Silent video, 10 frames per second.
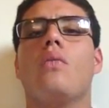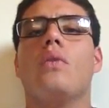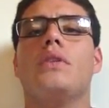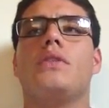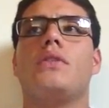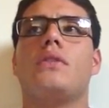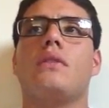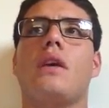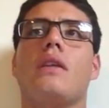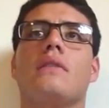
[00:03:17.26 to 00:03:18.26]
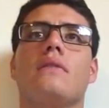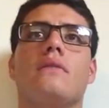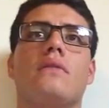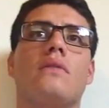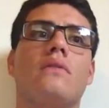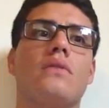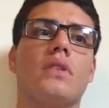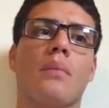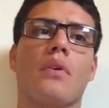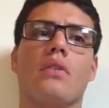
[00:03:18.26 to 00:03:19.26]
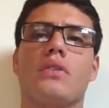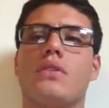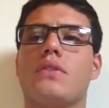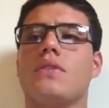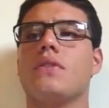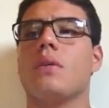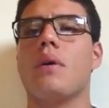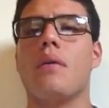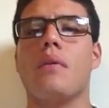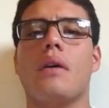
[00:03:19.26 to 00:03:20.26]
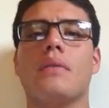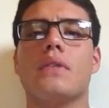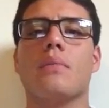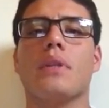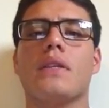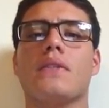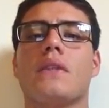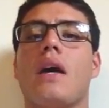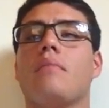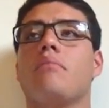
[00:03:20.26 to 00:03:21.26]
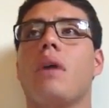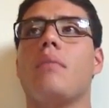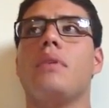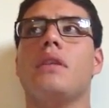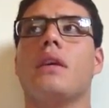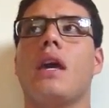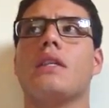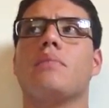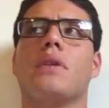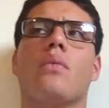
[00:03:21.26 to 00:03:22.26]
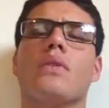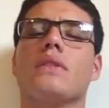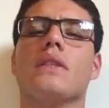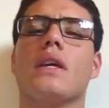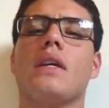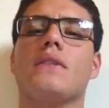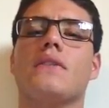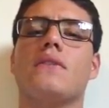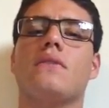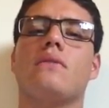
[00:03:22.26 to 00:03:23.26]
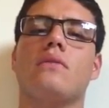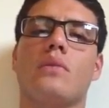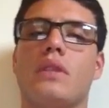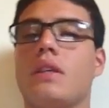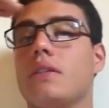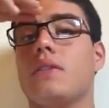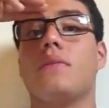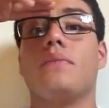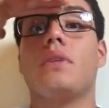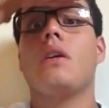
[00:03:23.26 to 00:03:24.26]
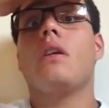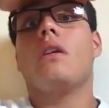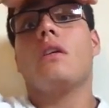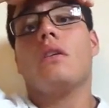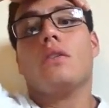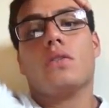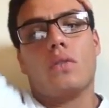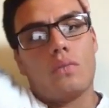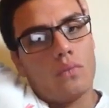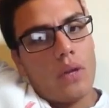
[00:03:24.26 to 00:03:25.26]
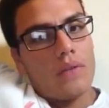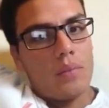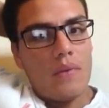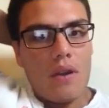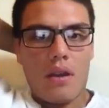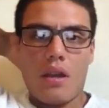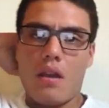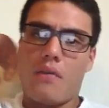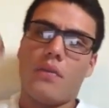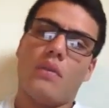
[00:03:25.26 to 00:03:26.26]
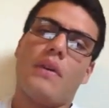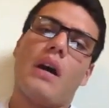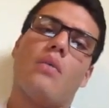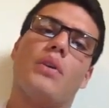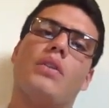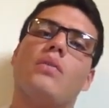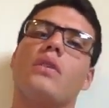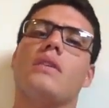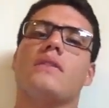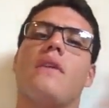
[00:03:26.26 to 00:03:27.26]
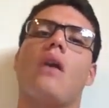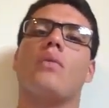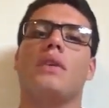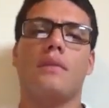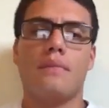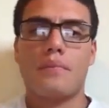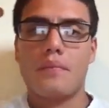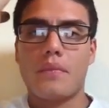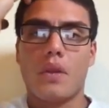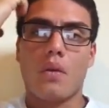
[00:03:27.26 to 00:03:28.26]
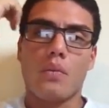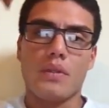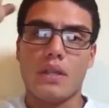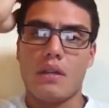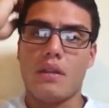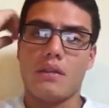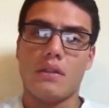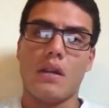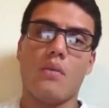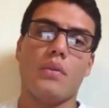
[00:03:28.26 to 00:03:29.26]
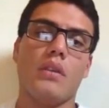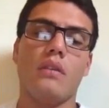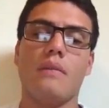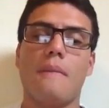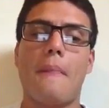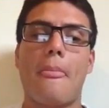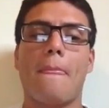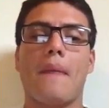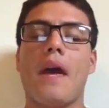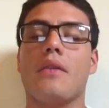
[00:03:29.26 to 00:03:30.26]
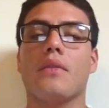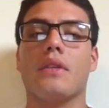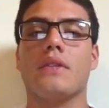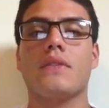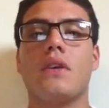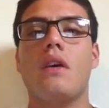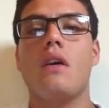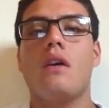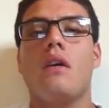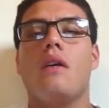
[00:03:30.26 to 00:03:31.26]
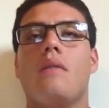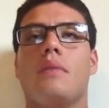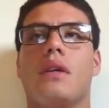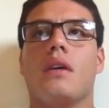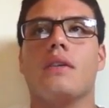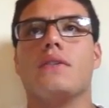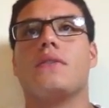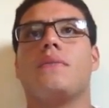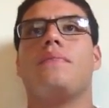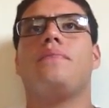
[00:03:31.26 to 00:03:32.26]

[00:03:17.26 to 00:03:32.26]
you. Which in some cultures and some places that might be the case, but it wasn't the case with this. So we have to be very careful of how we do things, of how we say things, and how we handle things, because